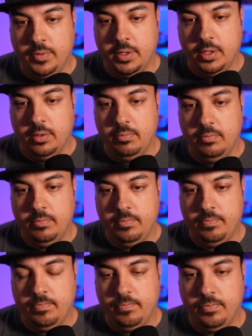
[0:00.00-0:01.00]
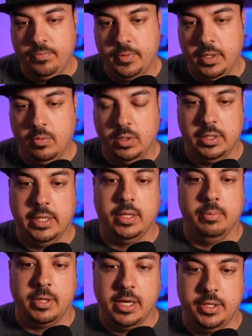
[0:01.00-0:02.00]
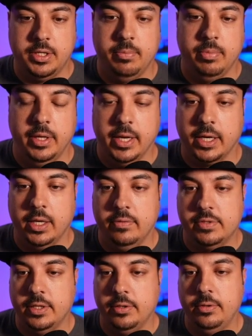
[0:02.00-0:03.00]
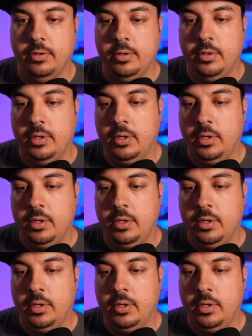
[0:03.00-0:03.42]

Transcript: It will let them catch up in negative zone.